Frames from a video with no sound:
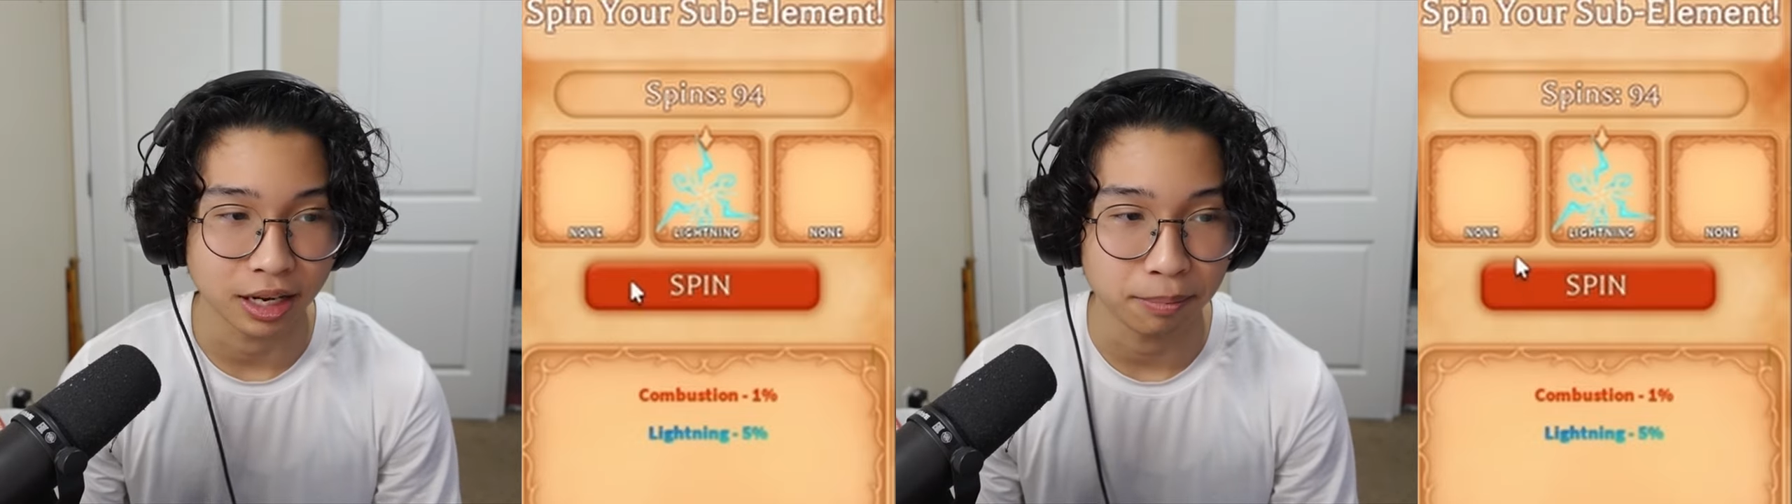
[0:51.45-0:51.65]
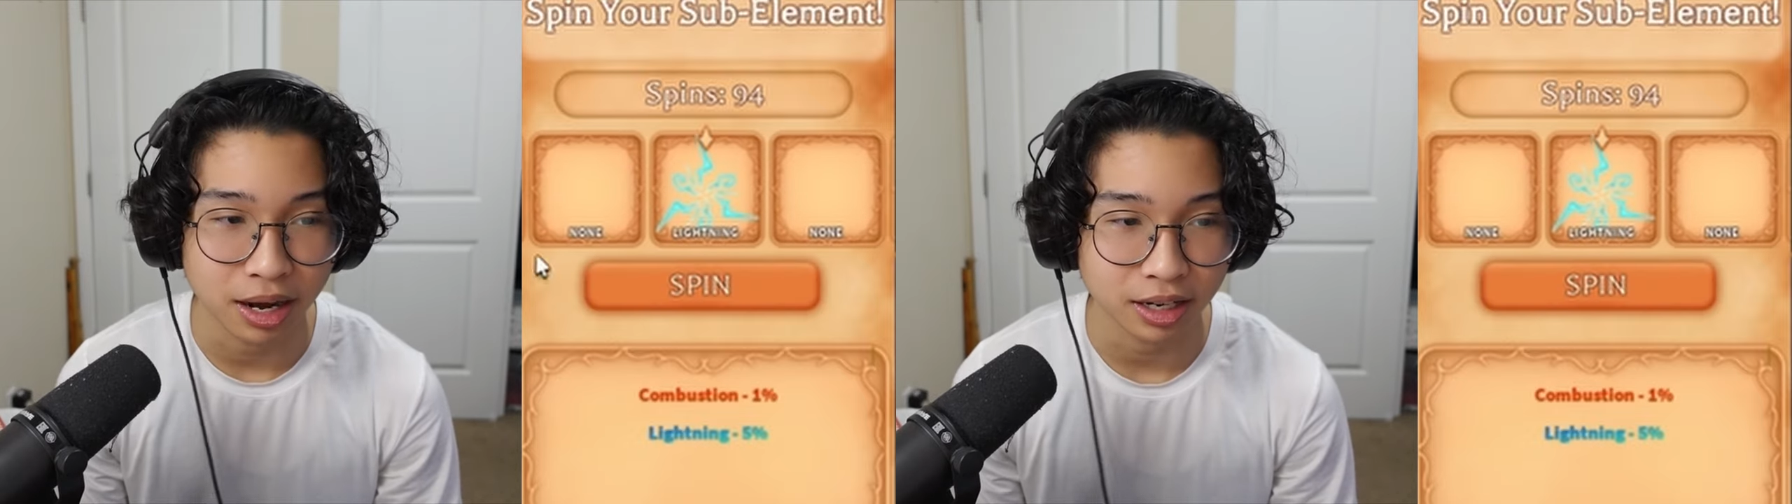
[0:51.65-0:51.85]

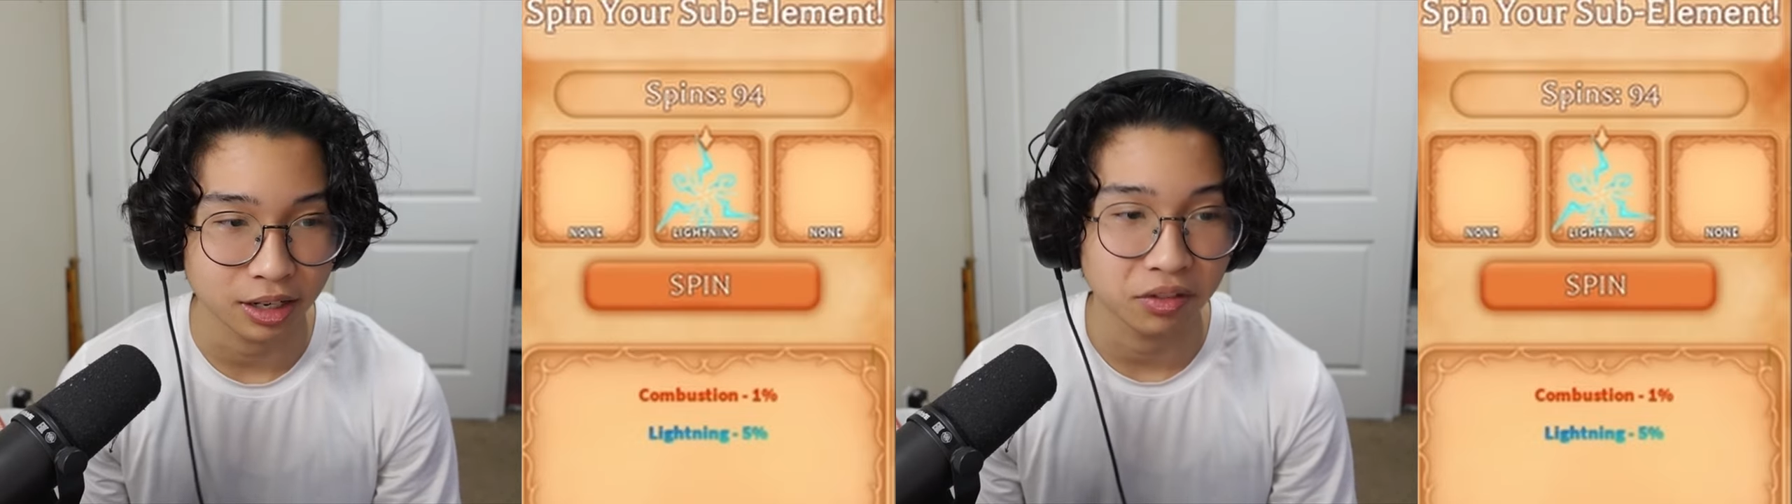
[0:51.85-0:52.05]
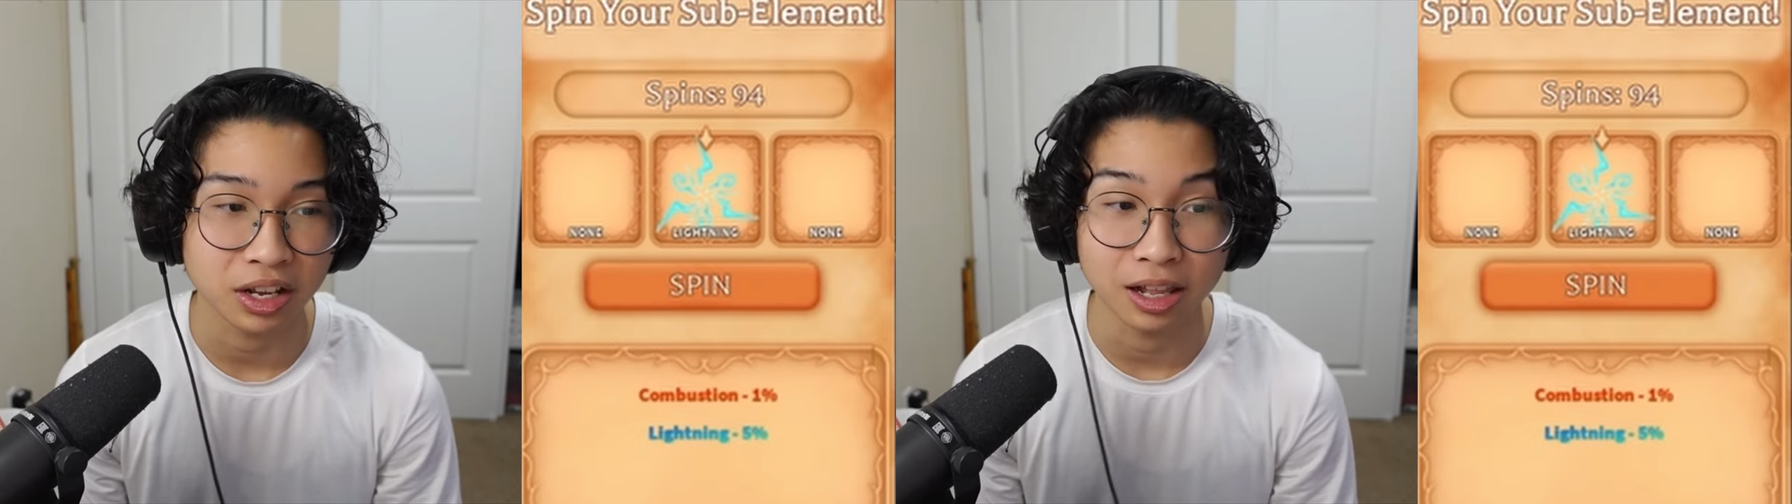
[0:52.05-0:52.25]
I'm not gonna
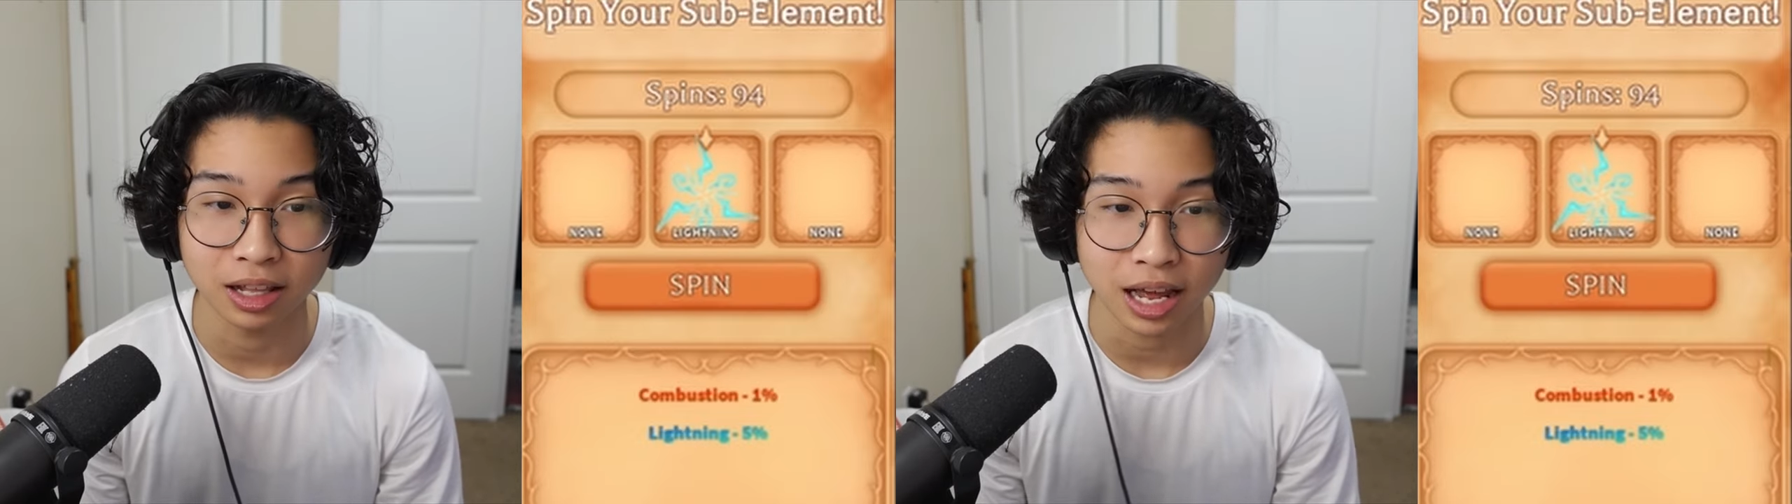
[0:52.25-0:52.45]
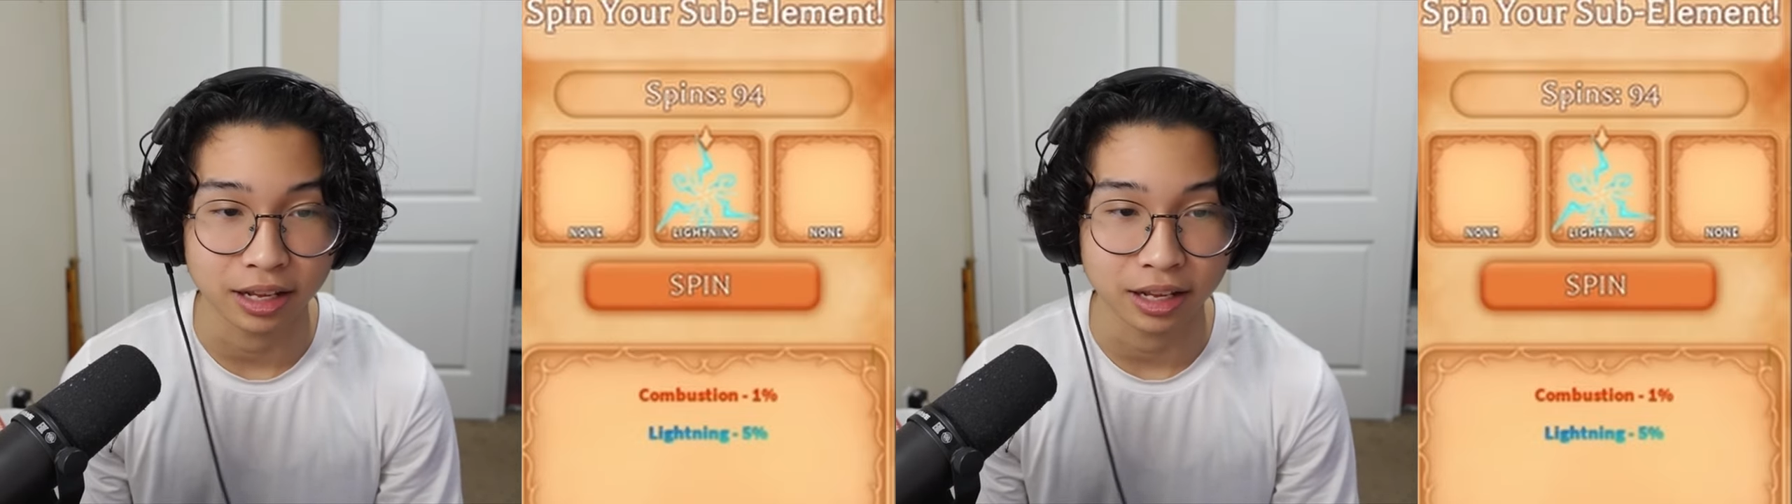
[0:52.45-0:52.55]
even gonna lie.